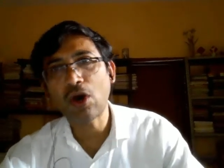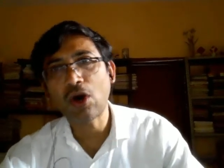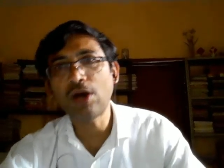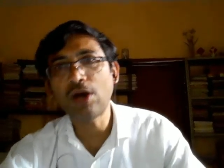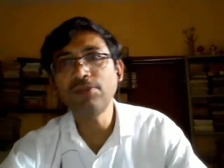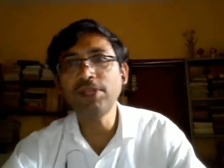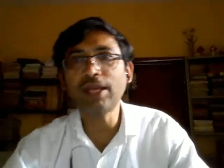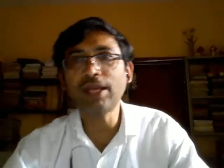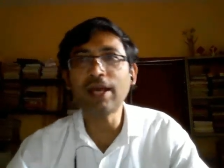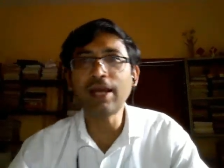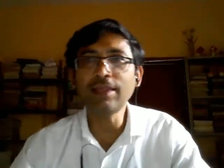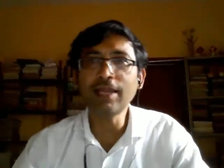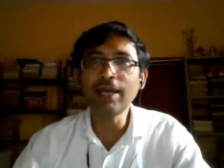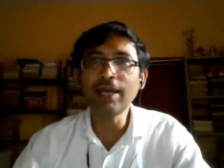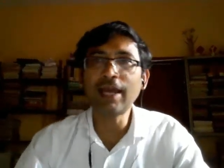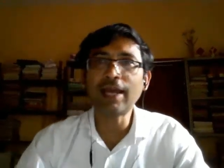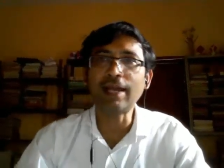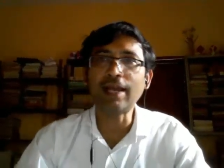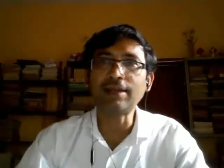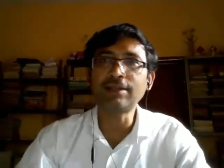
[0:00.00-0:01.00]
On the other
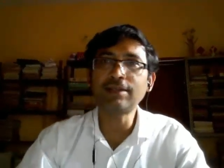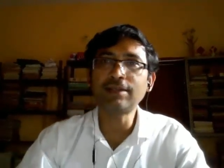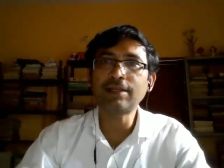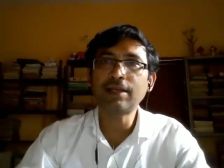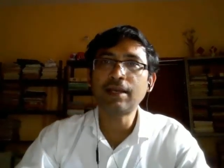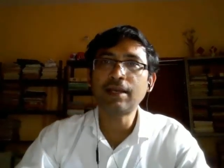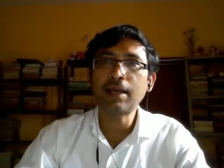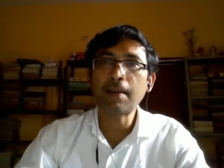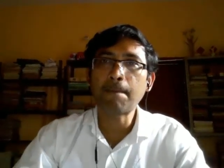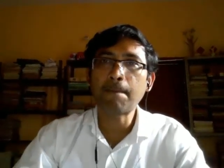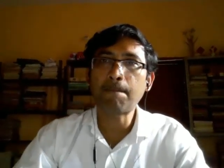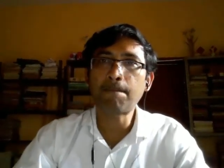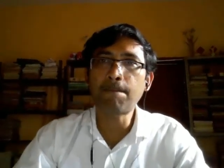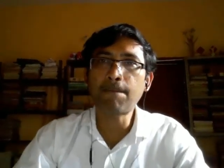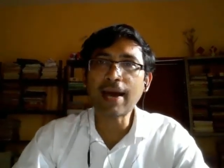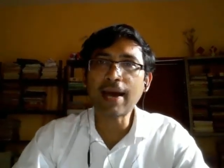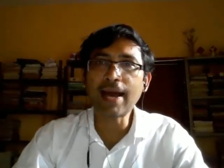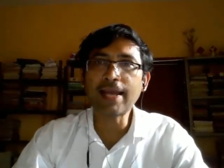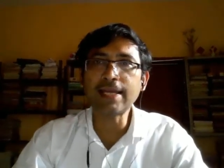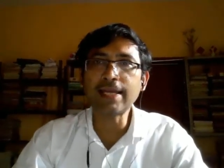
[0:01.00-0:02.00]
hand,
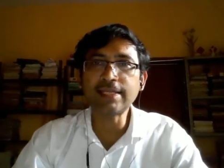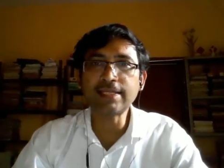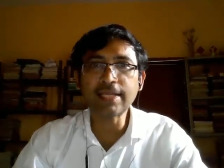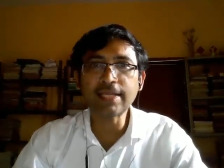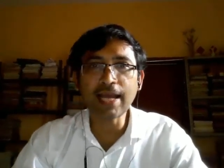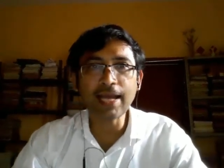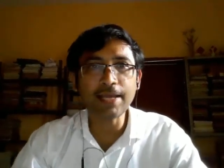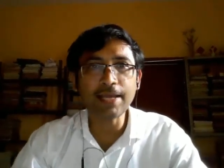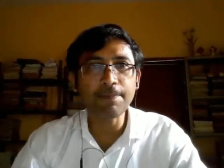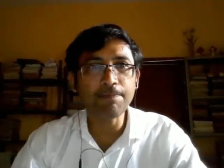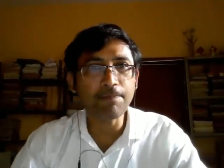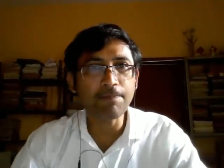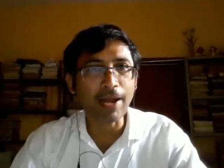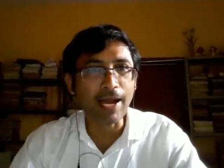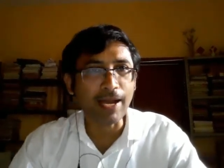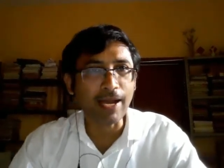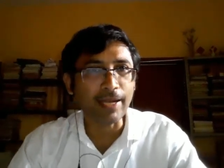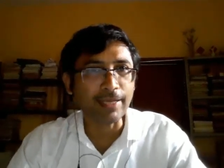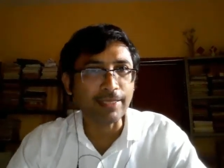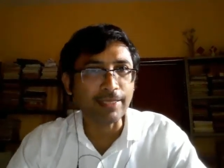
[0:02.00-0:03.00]
Pi Dai
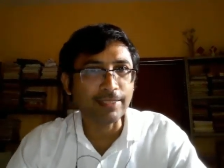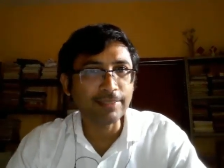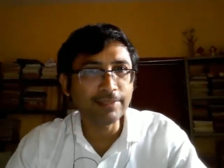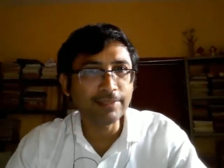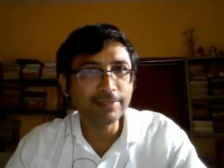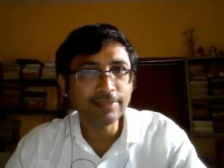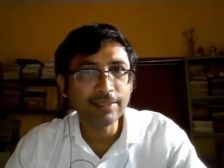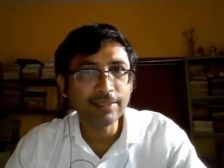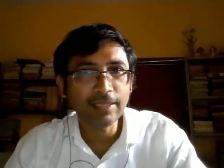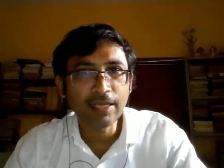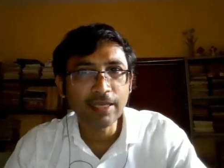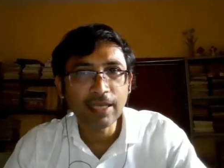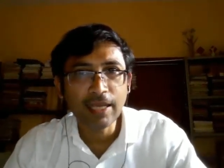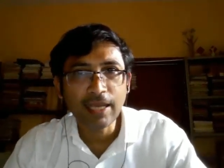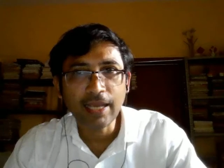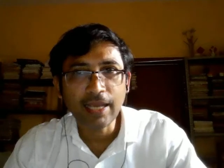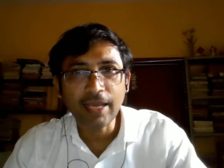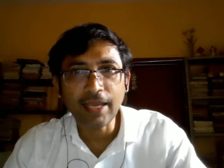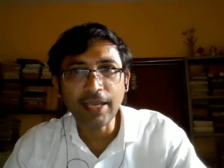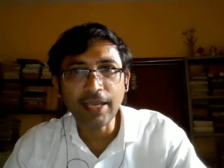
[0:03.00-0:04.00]
Pi
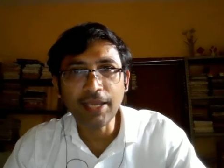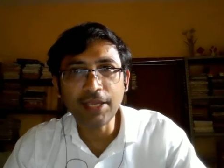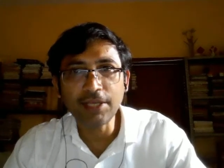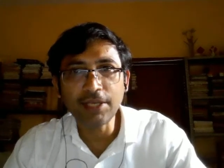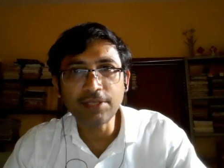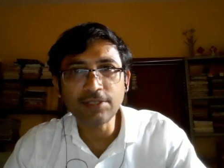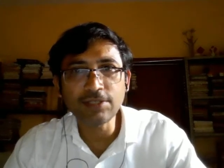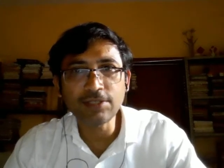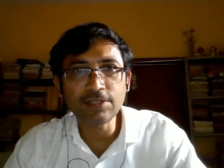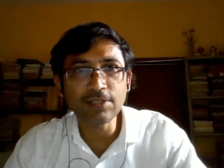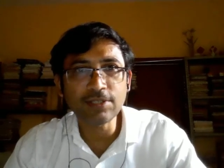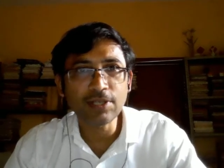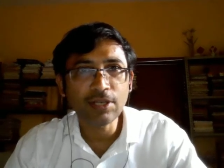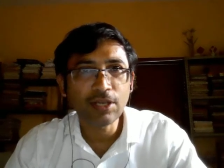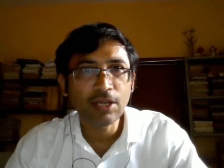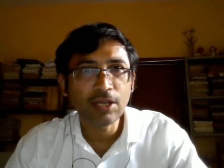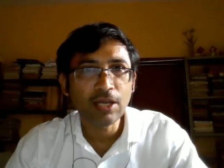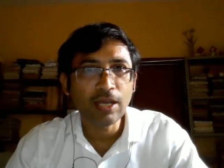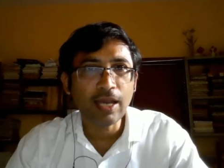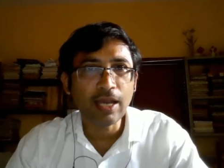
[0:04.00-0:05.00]
is
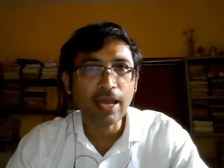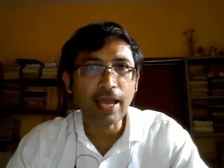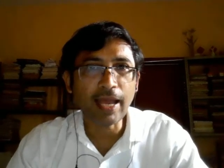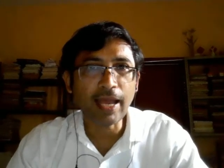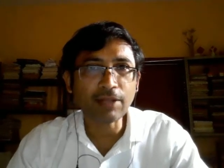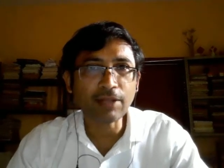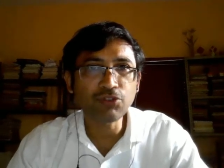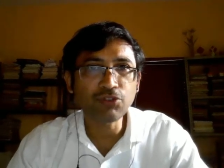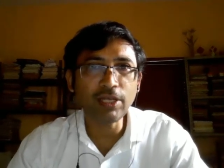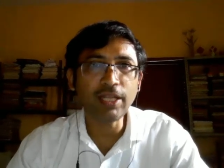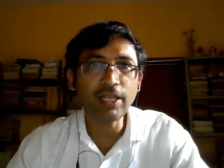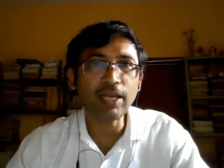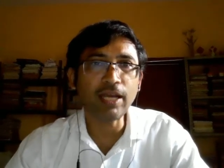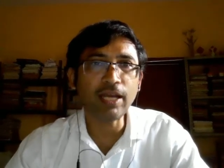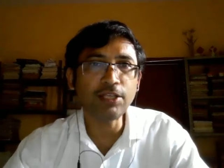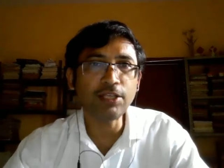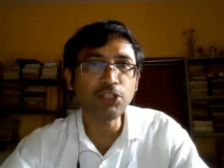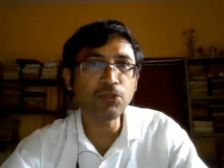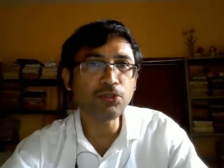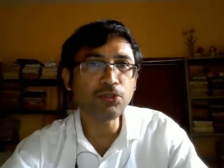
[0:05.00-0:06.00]
actually
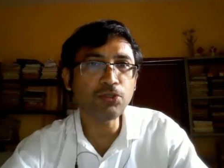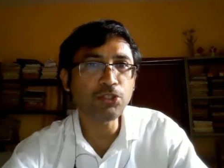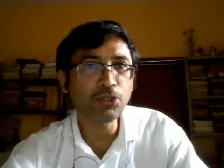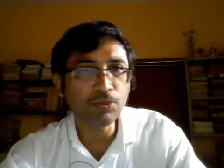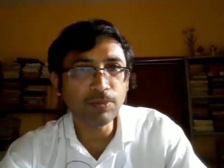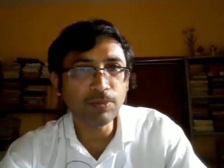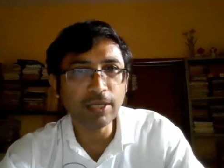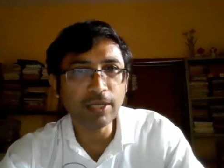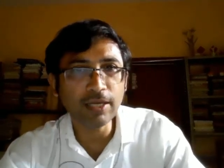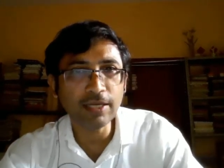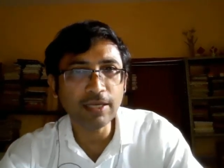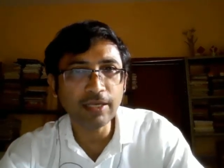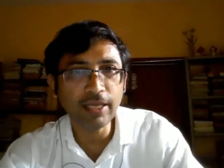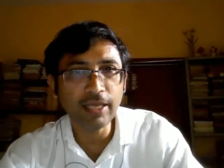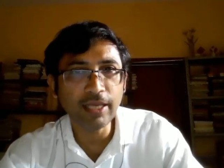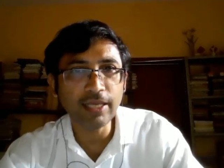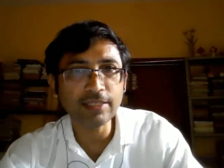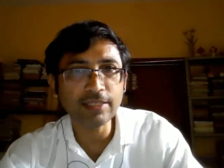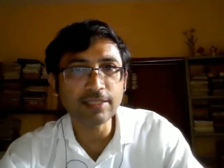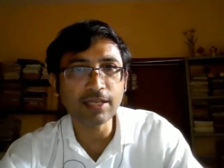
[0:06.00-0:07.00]
a YouTuber,
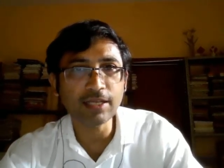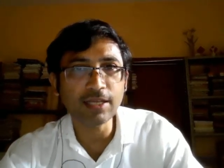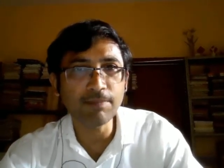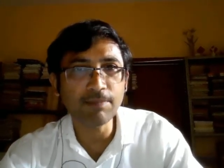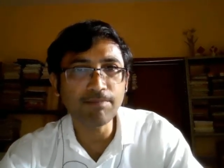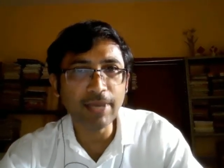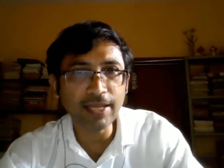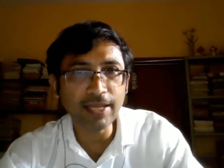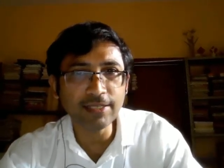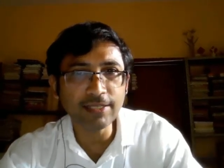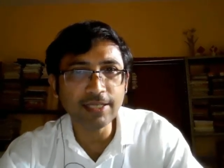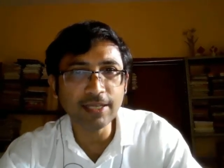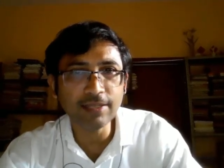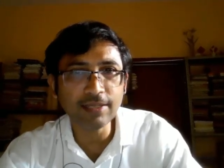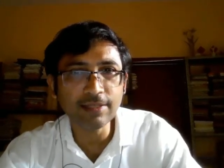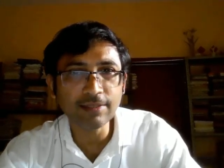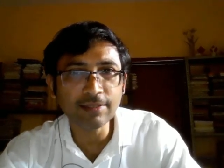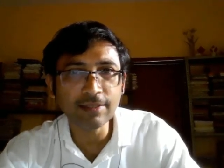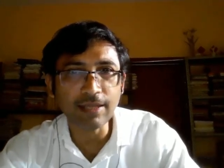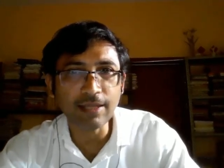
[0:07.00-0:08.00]
he is a
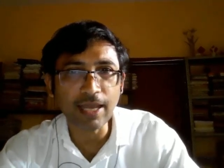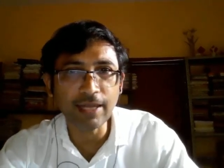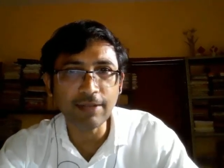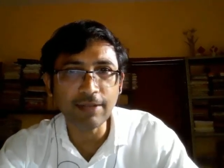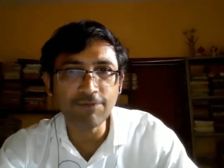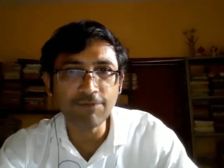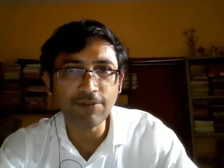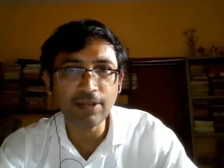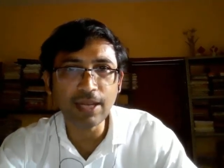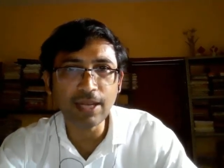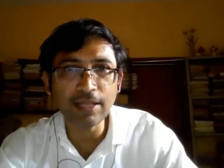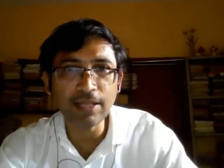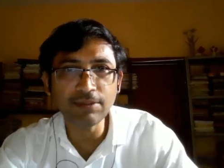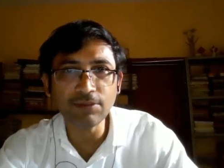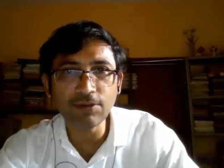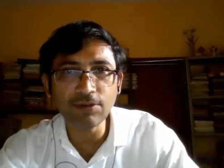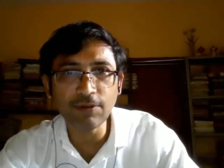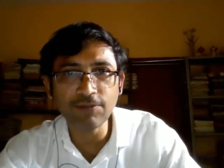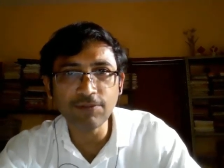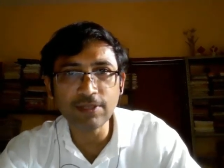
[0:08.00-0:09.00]
comedian and a
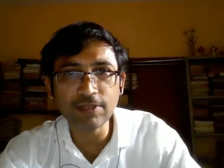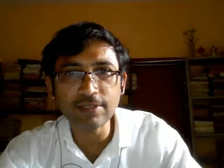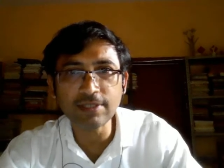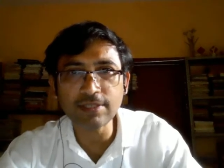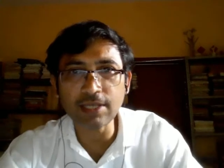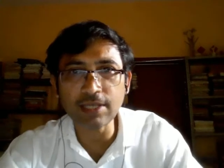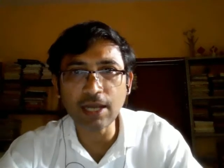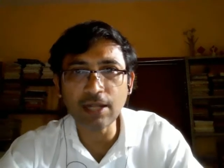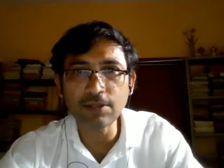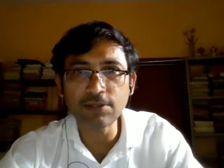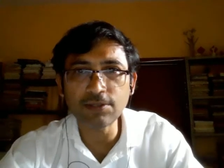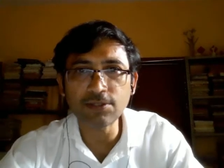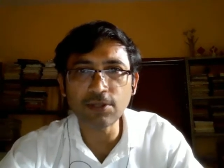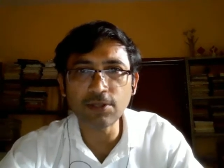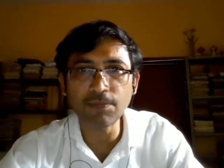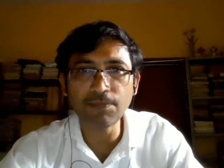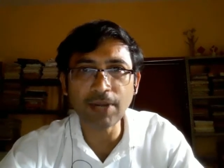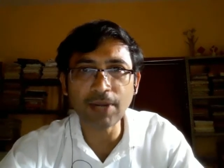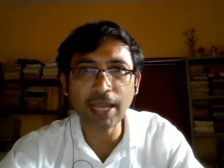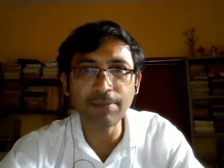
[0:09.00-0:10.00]
philanthropist,
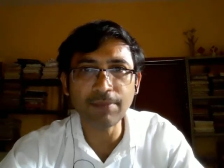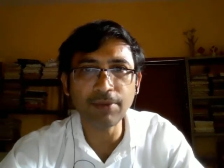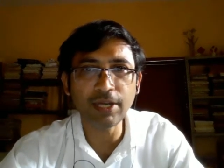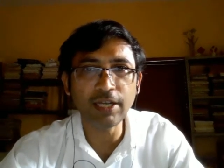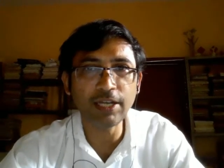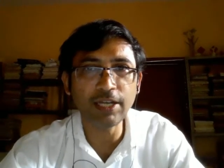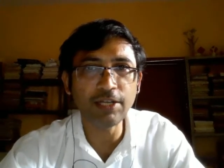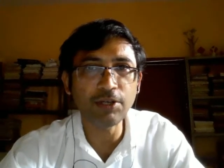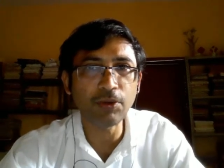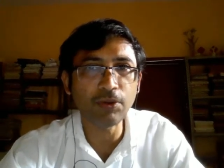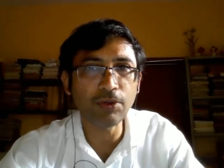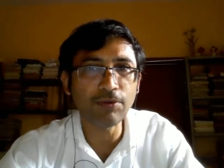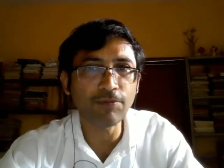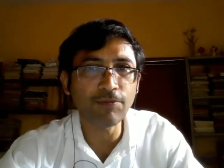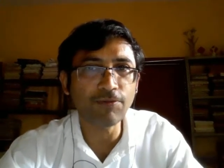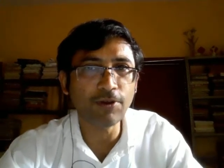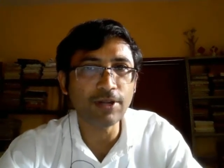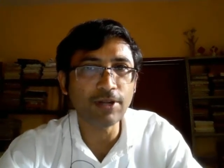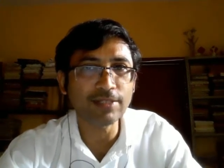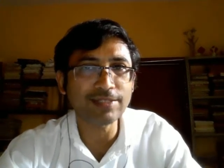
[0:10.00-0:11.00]
also primarily
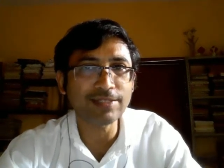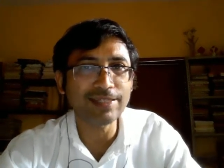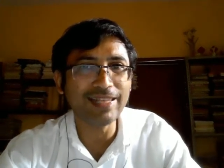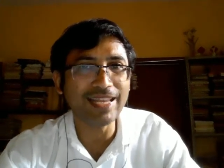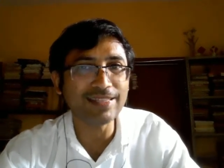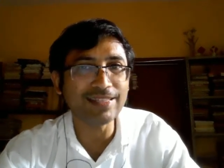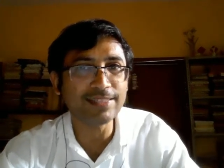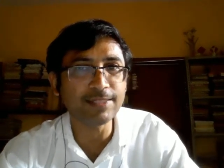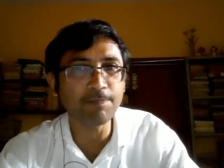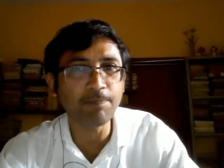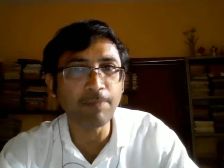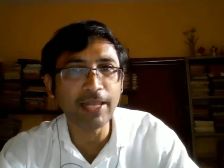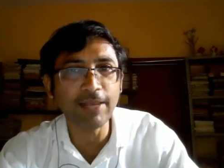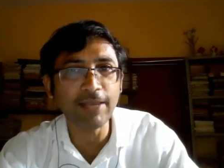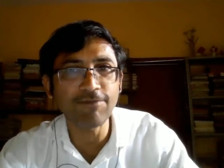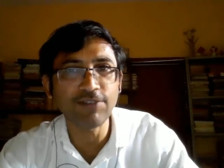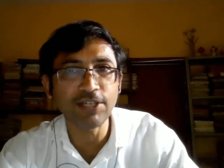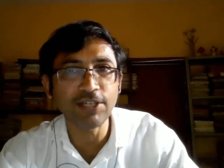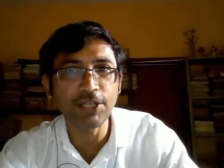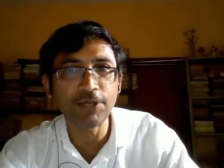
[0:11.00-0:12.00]
known for his Let's
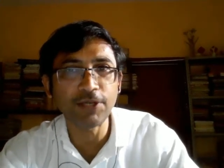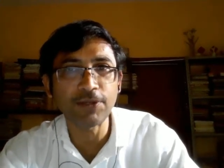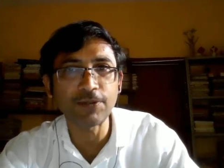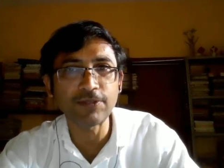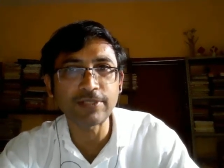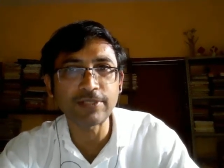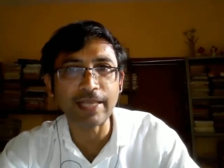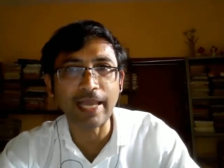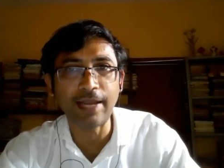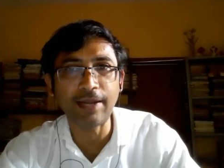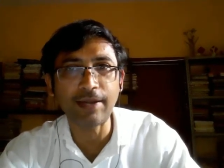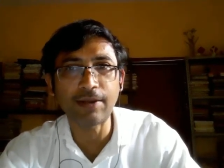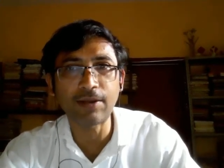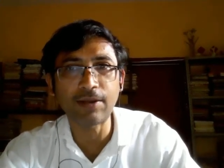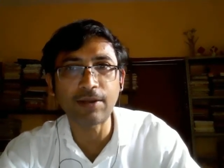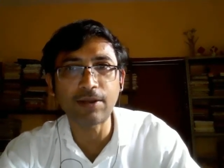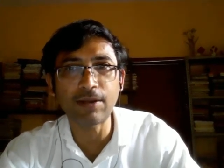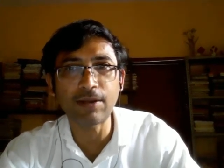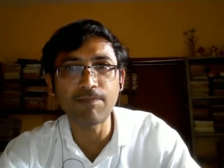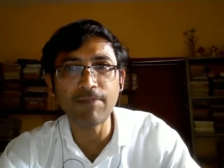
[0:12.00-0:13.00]
Play videos
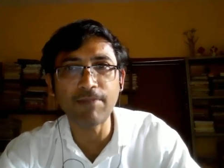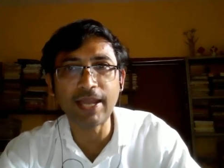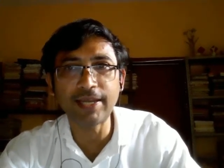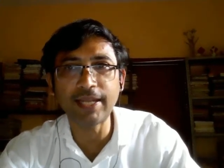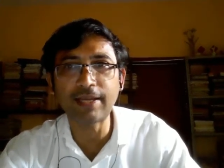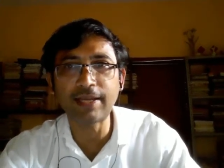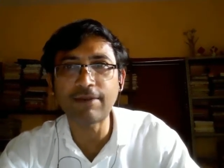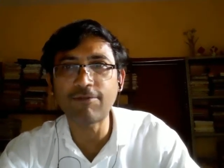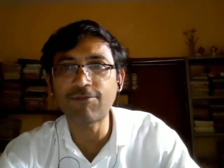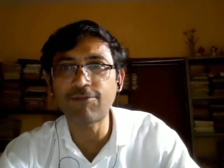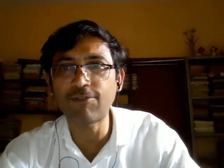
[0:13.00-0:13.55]
and comedic